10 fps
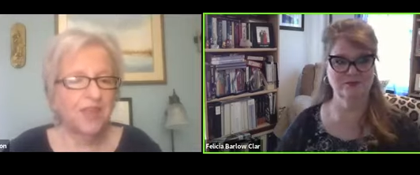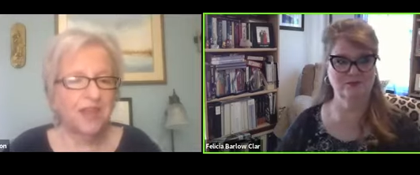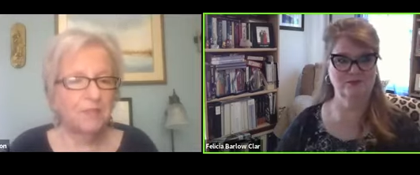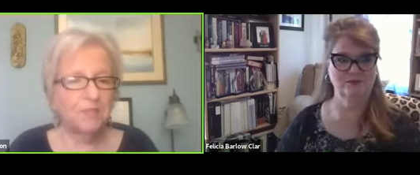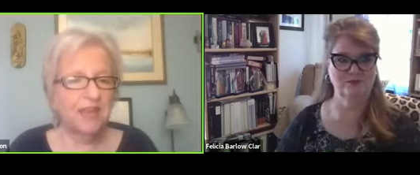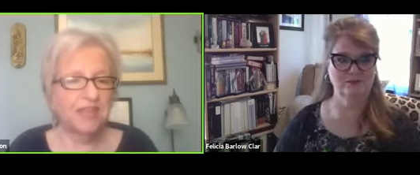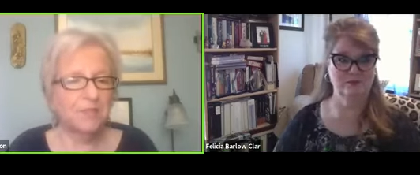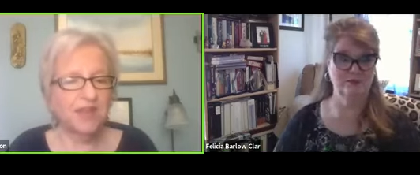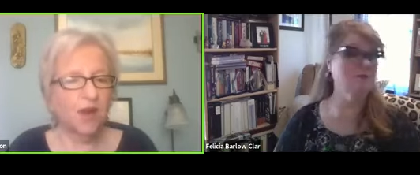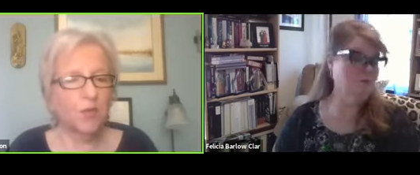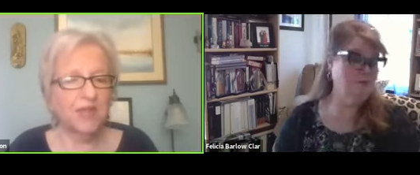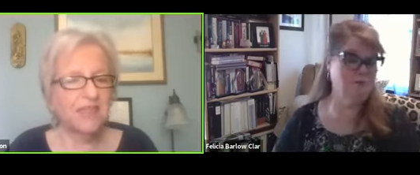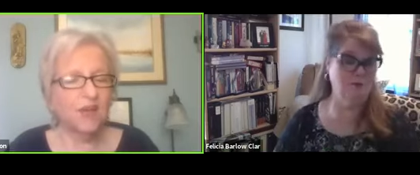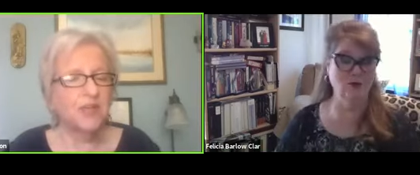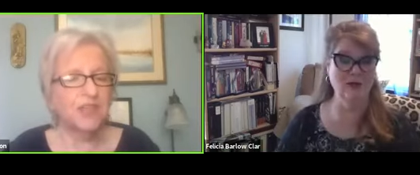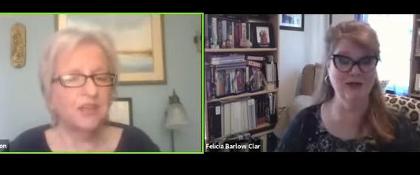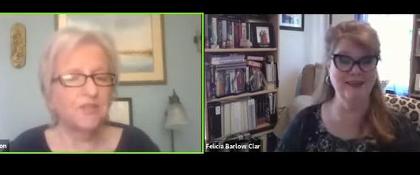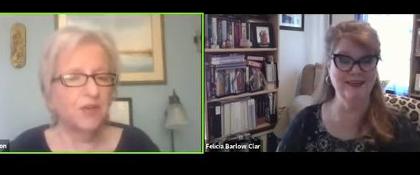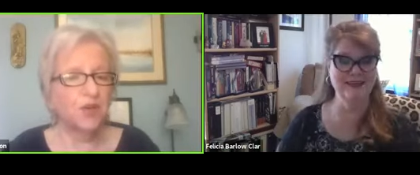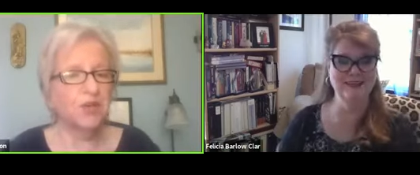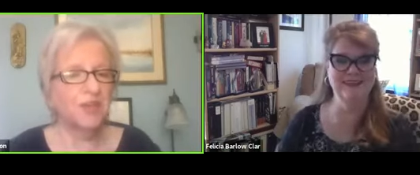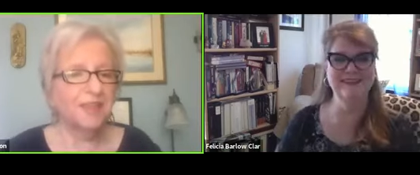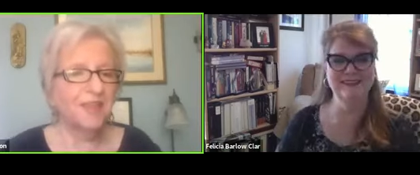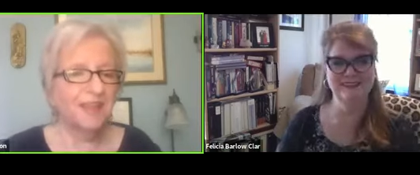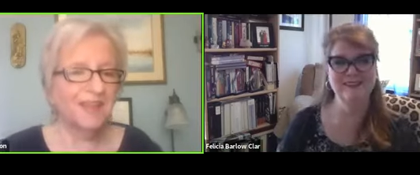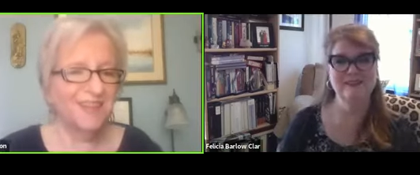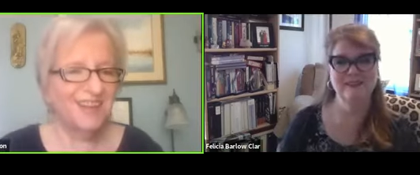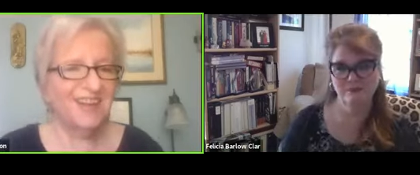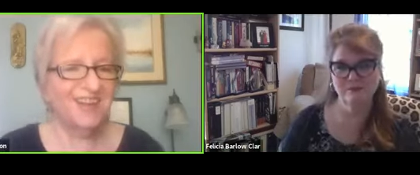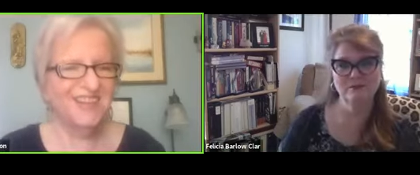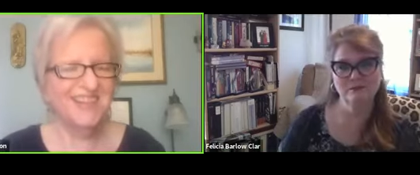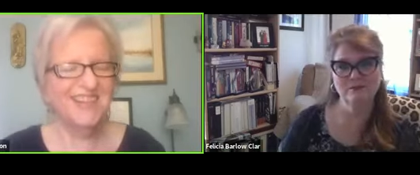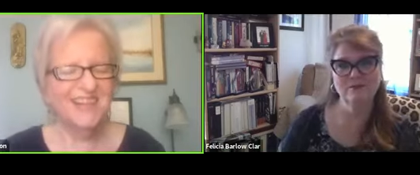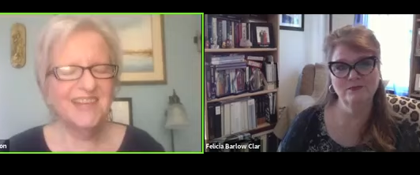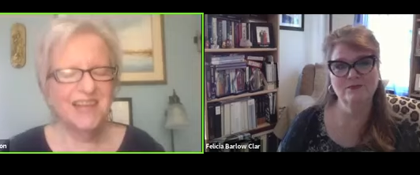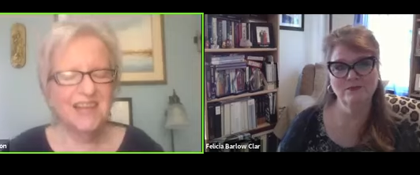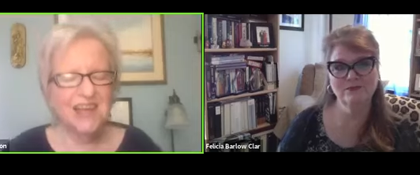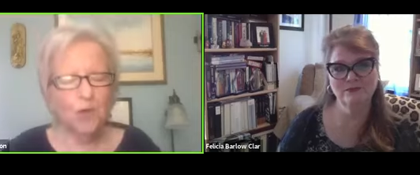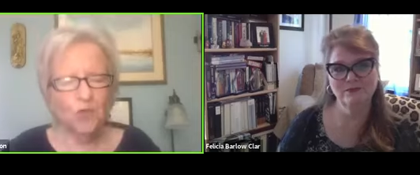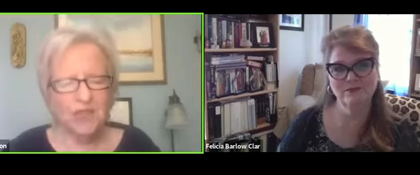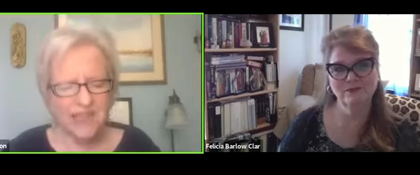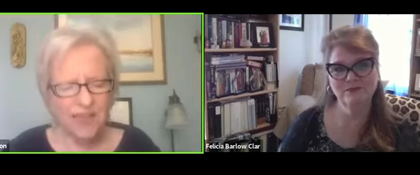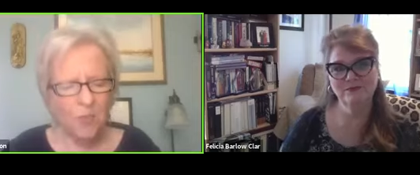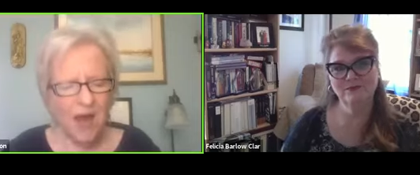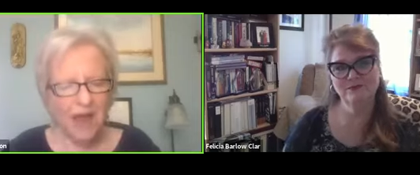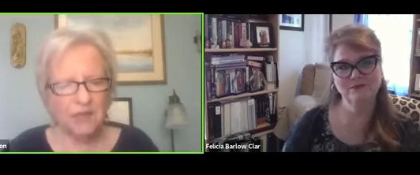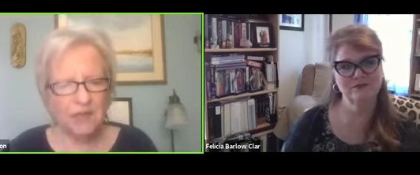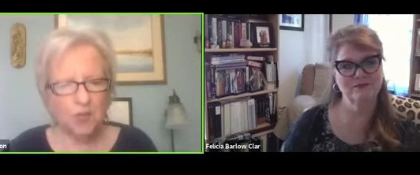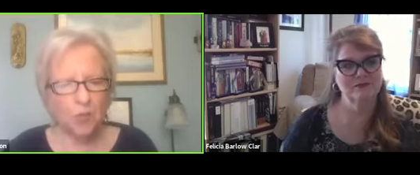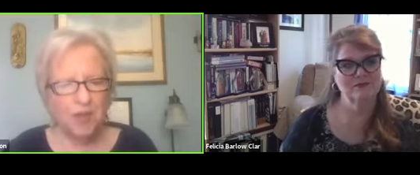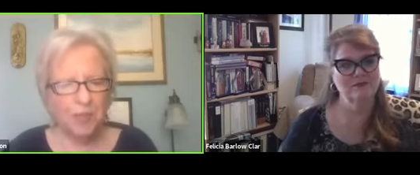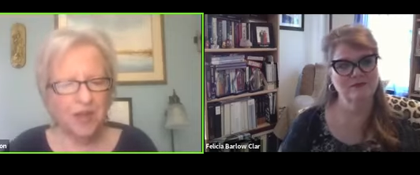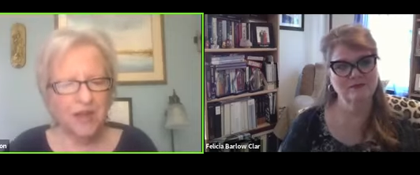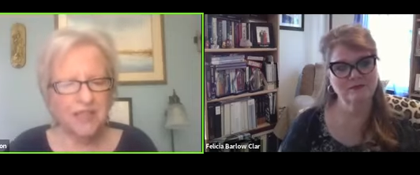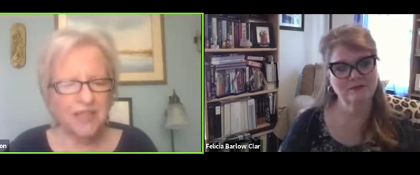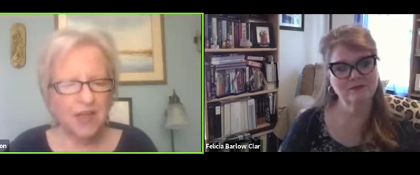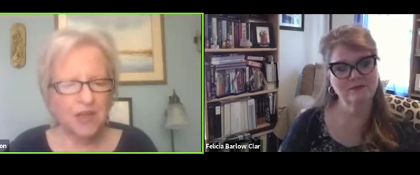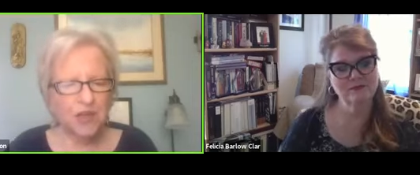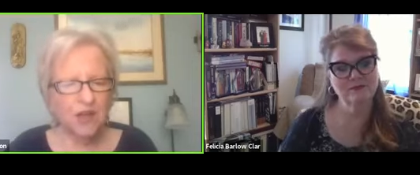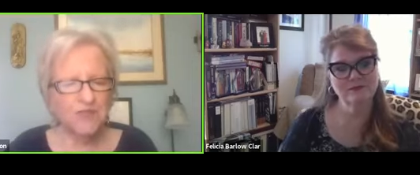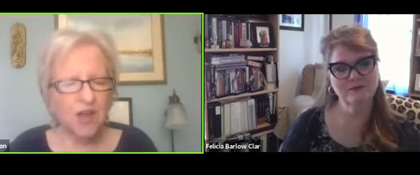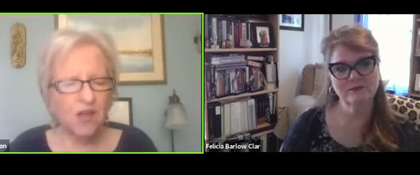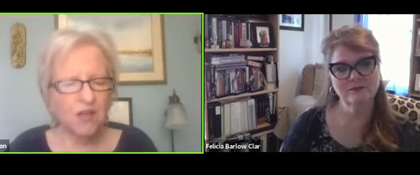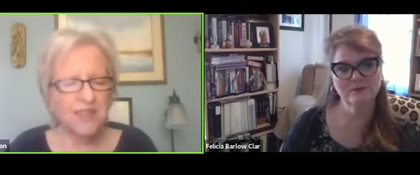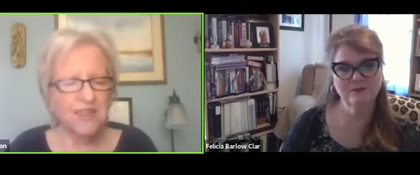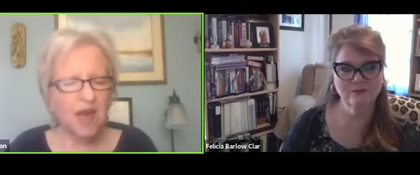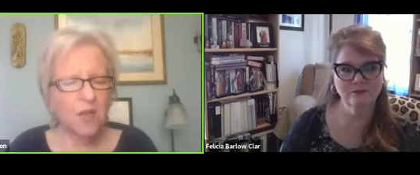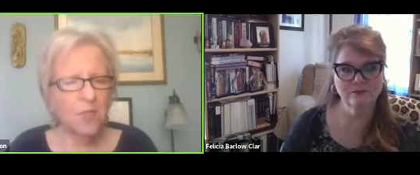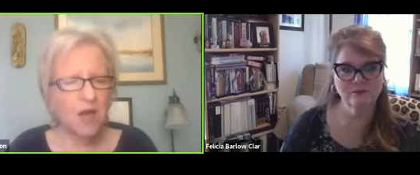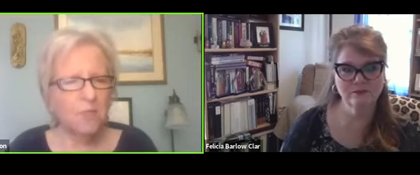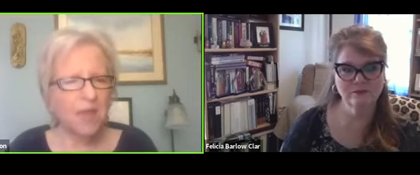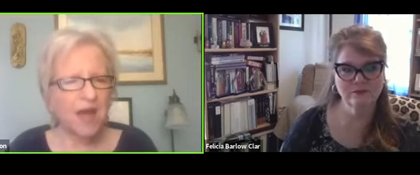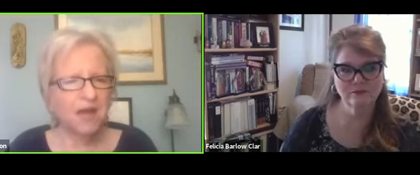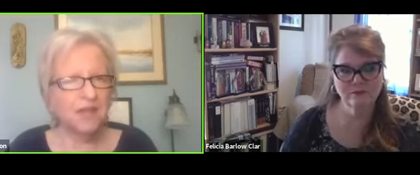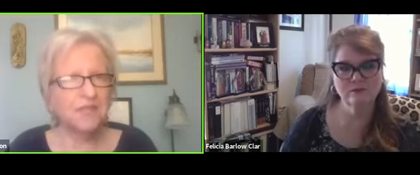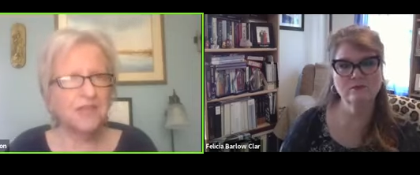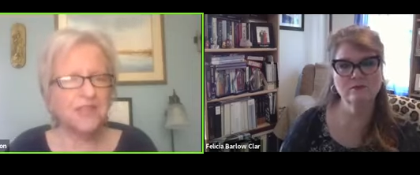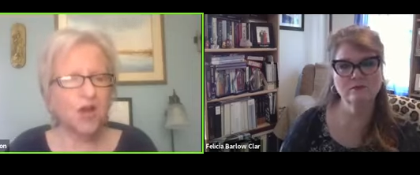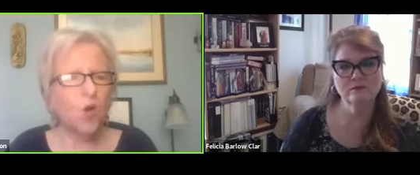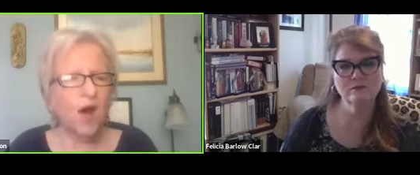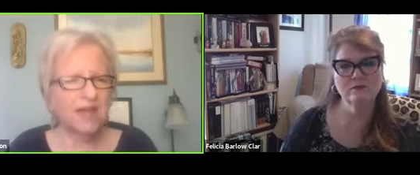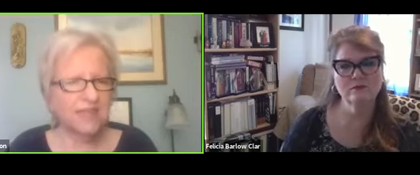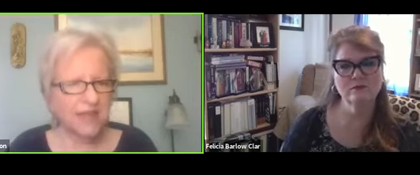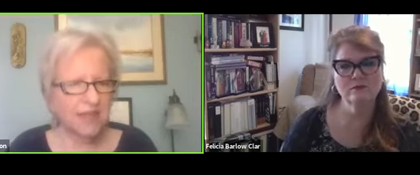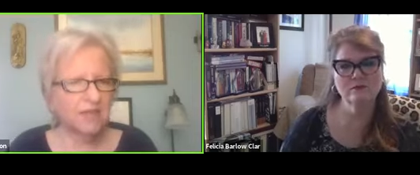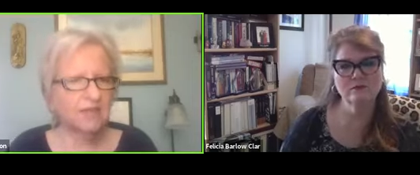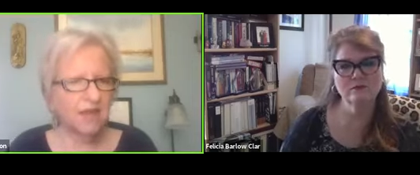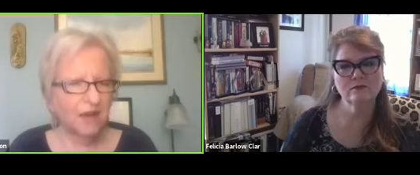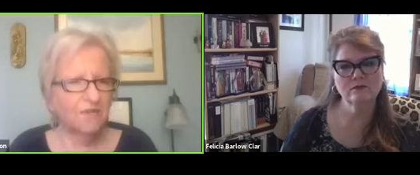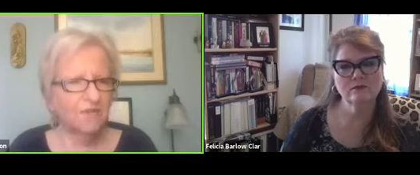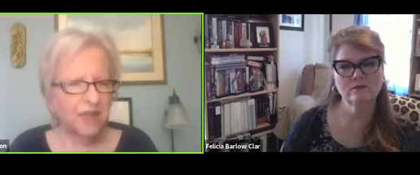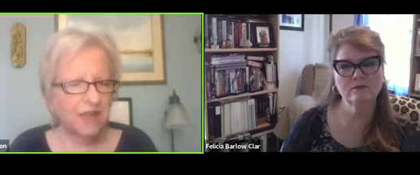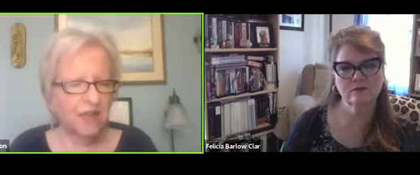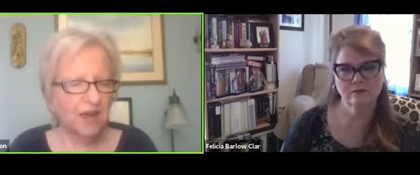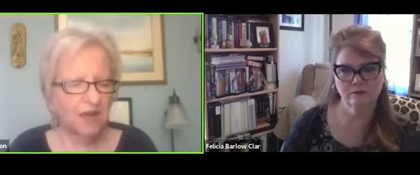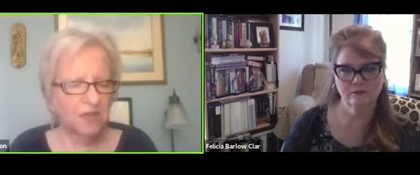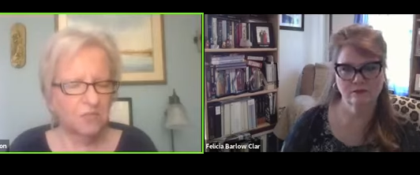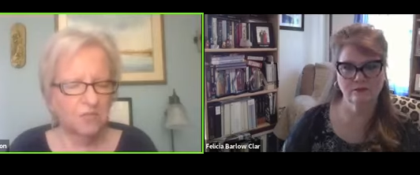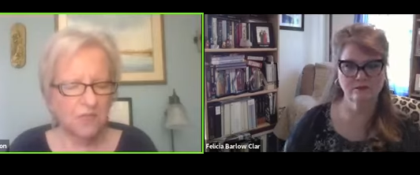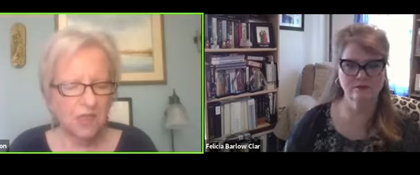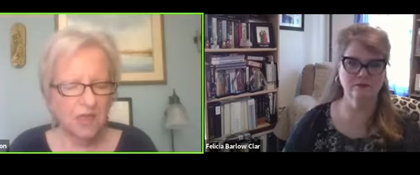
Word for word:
Speaker 1: think it means but it always it's always going to feel good i think you know well let's go back a little bit because i know you and i've talked some about this whole idea of the um,